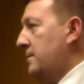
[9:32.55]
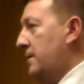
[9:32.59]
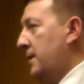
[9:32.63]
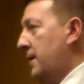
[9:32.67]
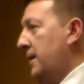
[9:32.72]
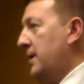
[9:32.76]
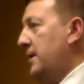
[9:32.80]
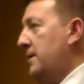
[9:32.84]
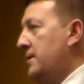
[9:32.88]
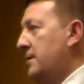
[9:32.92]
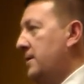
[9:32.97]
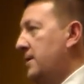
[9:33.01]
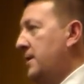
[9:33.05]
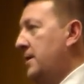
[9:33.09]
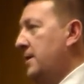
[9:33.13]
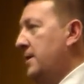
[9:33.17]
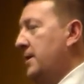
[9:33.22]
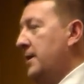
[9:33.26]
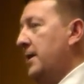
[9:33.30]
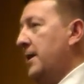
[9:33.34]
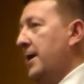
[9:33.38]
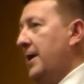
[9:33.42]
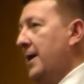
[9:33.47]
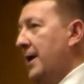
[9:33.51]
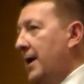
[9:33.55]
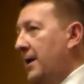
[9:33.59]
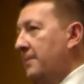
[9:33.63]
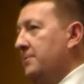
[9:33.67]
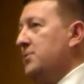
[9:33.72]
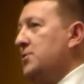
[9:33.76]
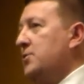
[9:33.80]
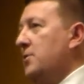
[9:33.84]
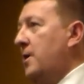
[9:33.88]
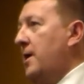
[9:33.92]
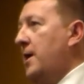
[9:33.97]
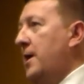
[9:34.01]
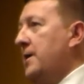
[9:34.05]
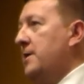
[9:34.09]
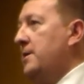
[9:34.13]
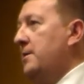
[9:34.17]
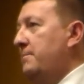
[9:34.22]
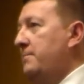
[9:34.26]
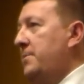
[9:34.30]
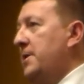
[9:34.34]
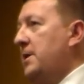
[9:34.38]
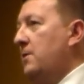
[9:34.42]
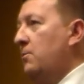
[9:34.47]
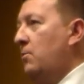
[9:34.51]
right, and I'm trying
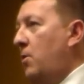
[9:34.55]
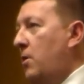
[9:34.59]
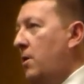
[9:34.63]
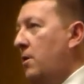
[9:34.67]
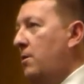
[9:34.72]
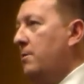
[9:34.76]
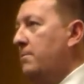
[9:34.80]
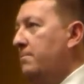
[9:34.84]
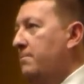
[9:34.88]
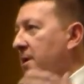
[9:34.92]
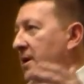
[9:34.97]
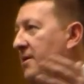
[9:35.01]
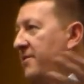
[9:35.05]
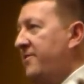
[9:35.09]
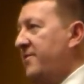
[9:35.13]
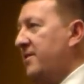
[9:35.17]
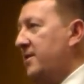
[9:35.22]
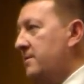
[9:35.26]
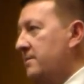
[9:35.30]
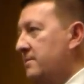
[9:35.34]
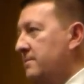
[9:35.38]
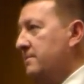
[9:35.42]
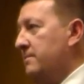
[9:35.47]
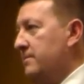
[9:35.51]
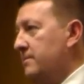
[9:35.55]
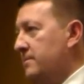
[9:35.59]
to be Warren Buffett,